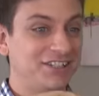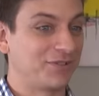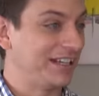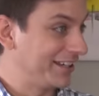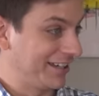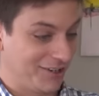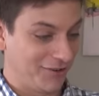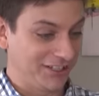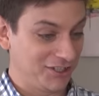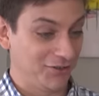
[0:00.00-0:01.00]
he's ready to get
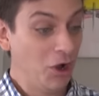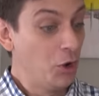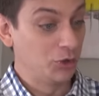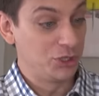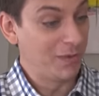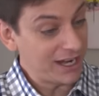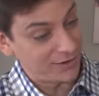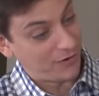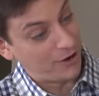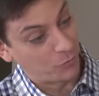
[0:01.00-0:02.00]
going too. Would you mind
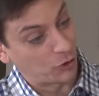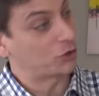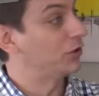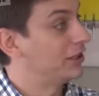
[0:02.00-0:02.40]
if I worked